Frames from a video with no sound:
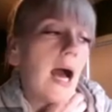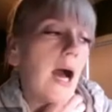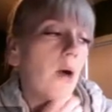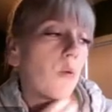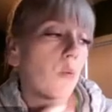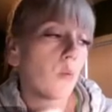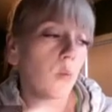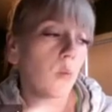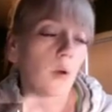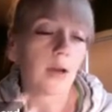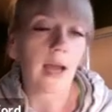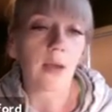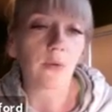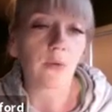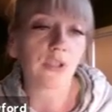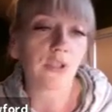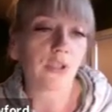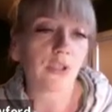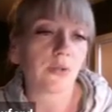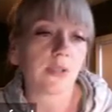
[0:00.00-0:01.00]
what I
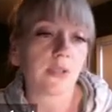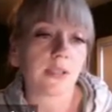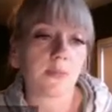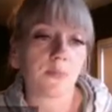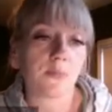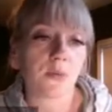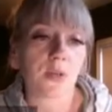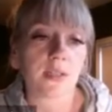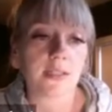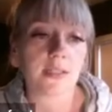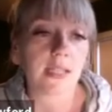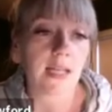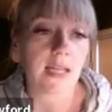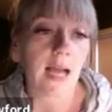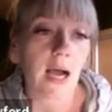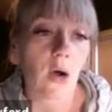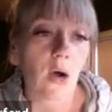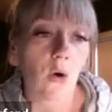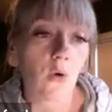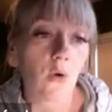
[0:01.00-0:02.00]
would do is print it
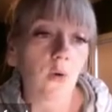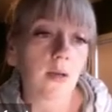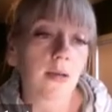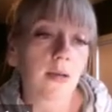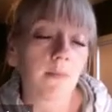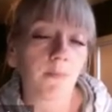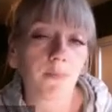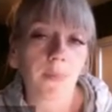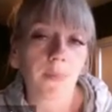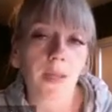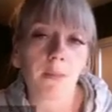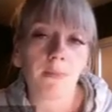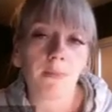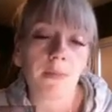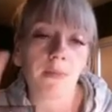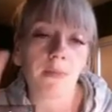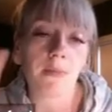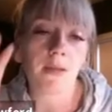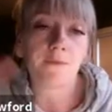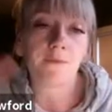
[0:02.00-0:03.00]
out,
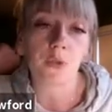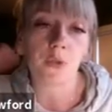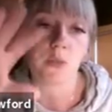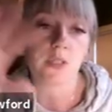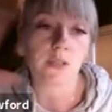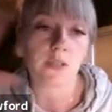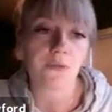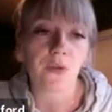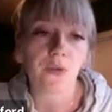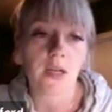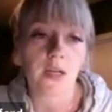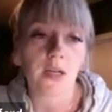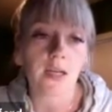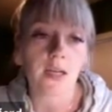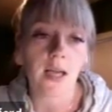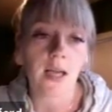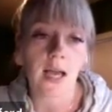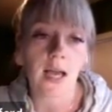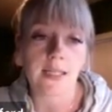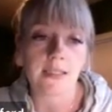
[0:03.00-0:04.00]
maybe a few different
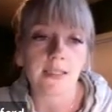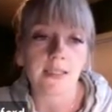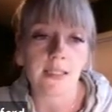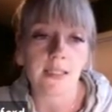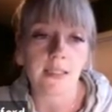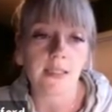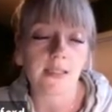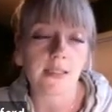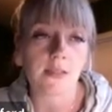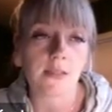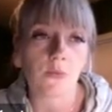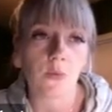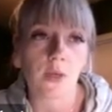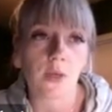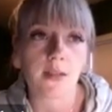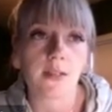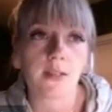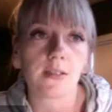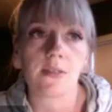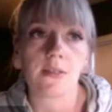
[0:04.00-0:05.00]
ideas with
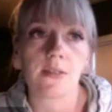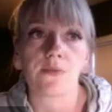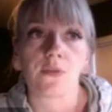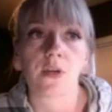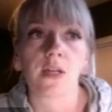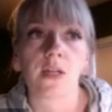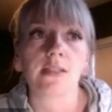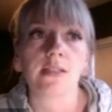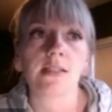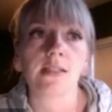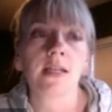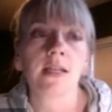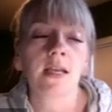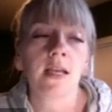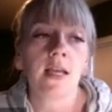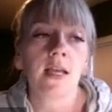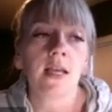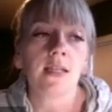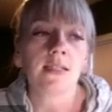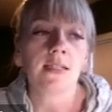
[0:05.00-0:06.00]
different
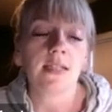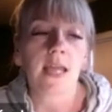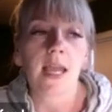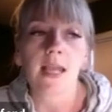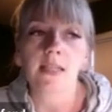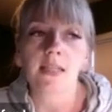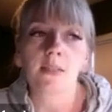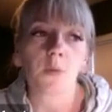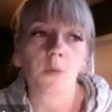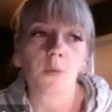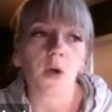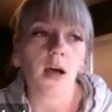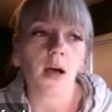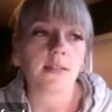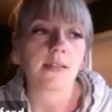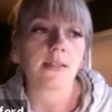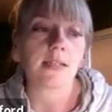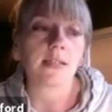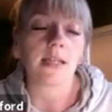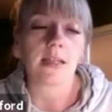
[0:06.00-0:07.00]
tanks,
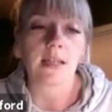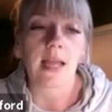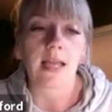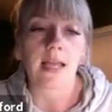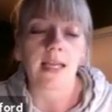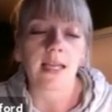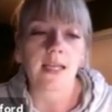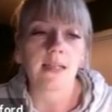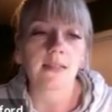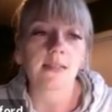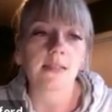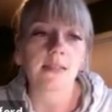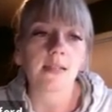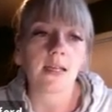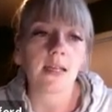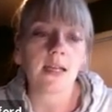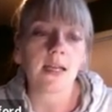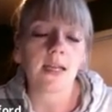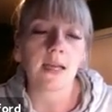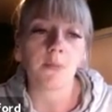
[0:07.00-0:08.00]
bras, and leggings,
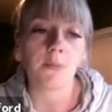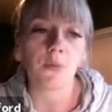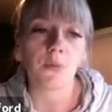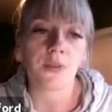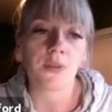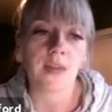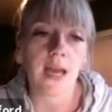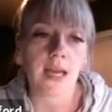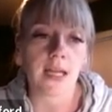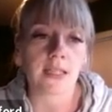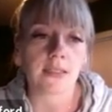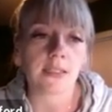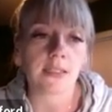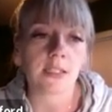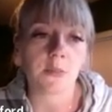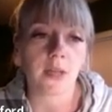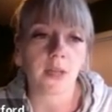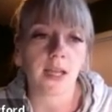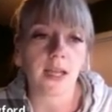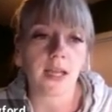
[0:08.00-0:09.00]
and put that on
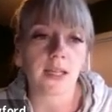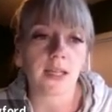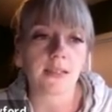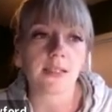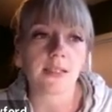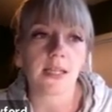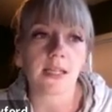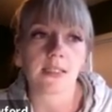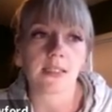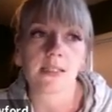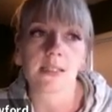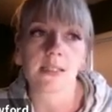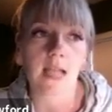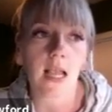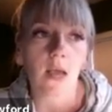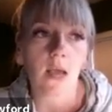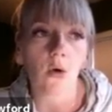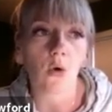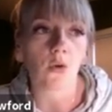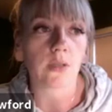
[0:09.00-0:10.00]
display and say,
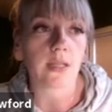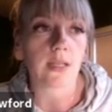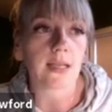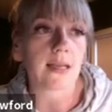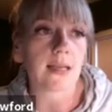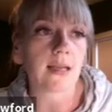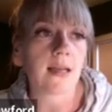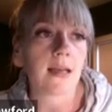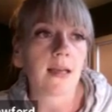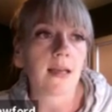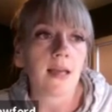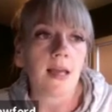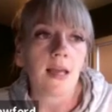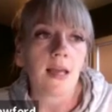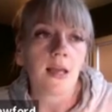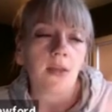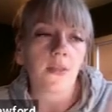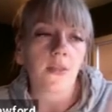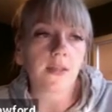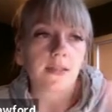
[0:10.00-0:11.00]
today only,
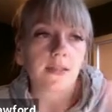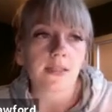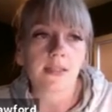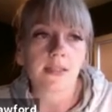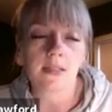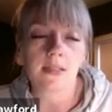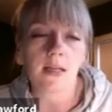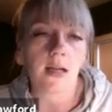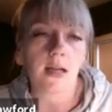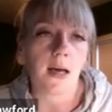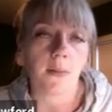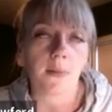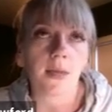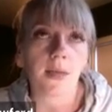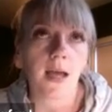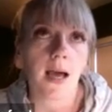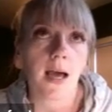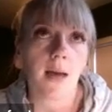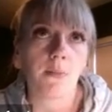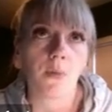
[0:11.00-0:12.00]
this
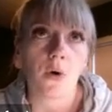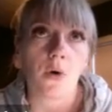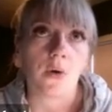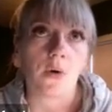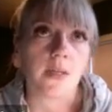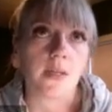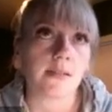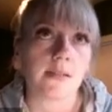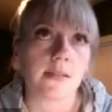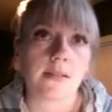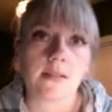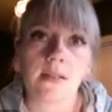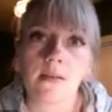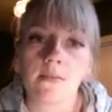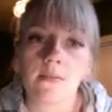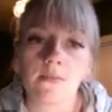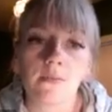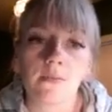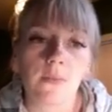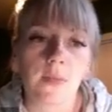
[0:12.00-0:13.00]
combo is
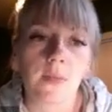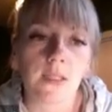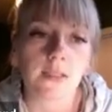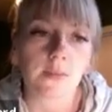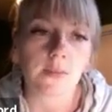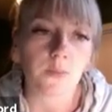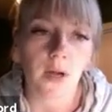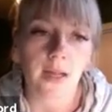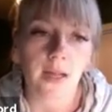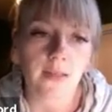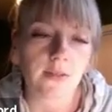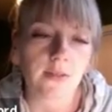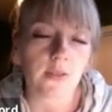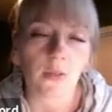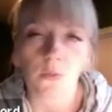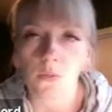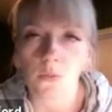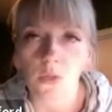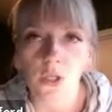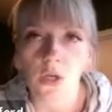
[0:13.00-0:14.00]
this price, or
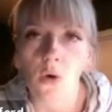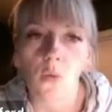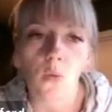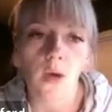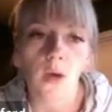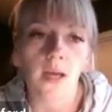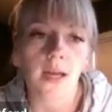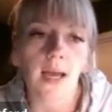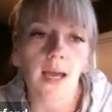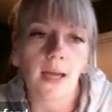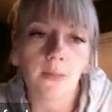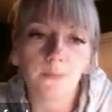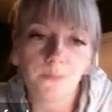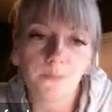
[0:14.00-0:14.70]
whatnot.